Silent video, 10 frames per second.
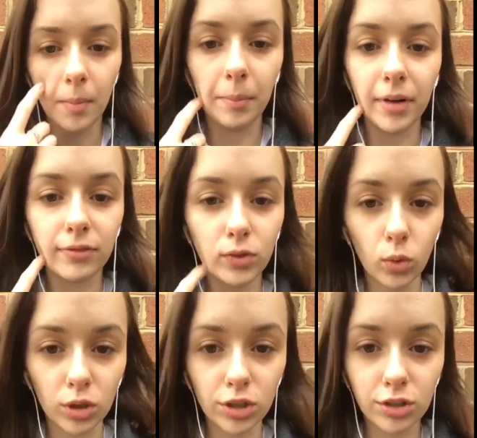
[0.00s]
But of
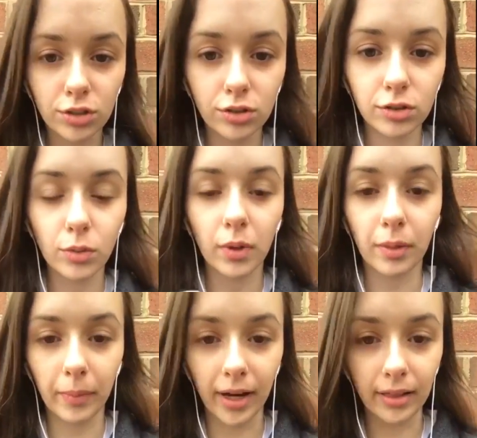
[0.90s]
course, with
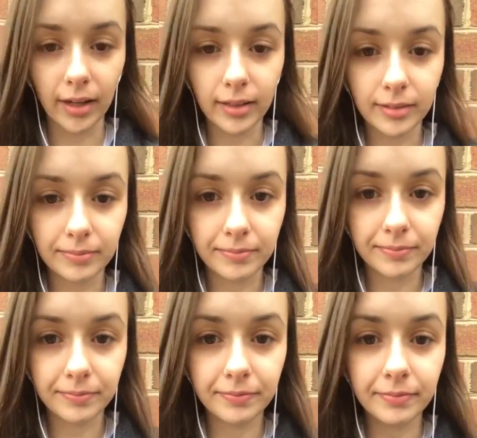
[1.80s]
my luck,
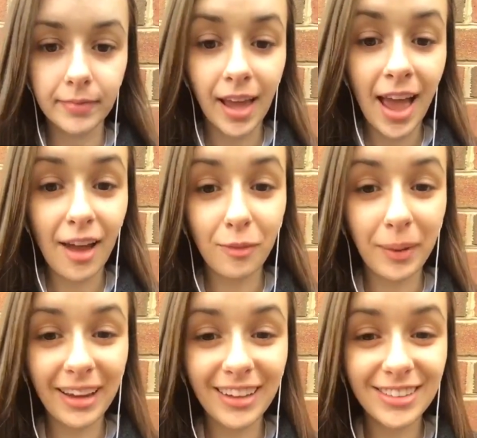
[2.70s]

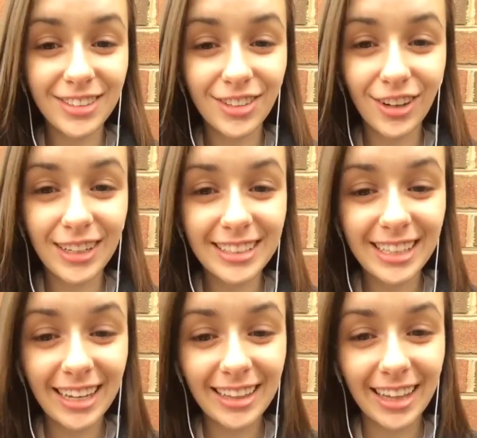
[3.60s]
everybody else has already
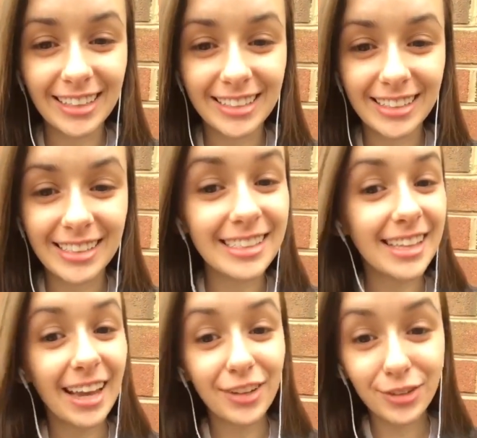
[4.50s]
taken the SATs
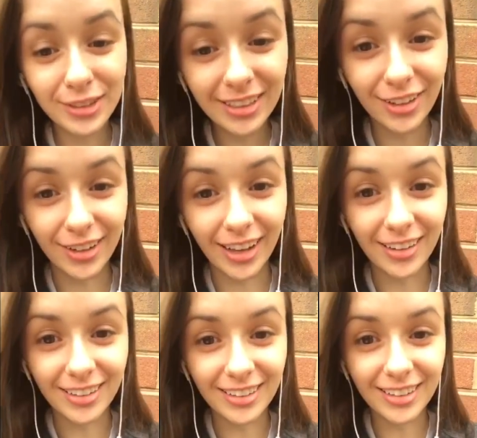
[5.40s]
and using their
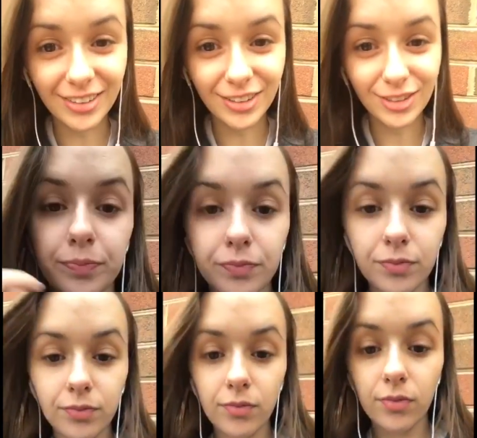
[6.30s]
calculators.
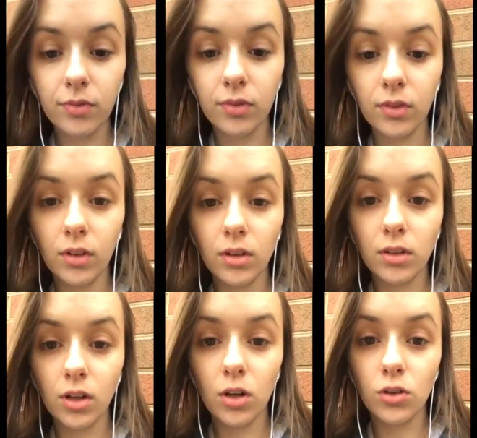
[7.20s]

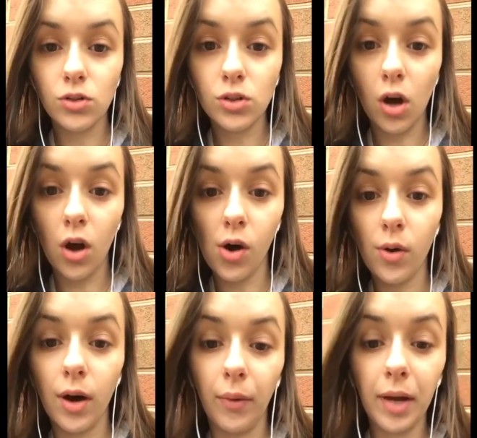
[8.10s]
So
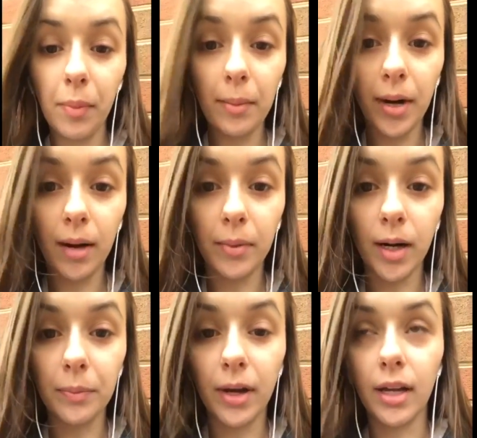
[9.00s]
I wake my mom
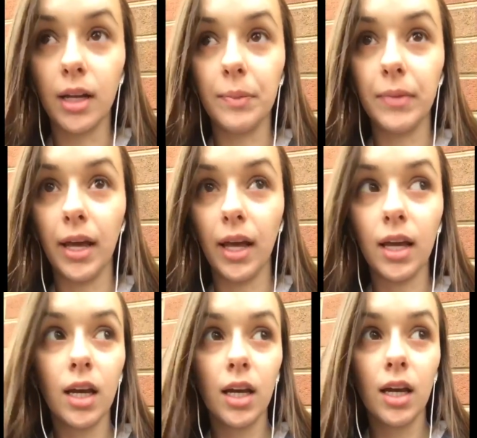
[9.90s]
up and I'm like,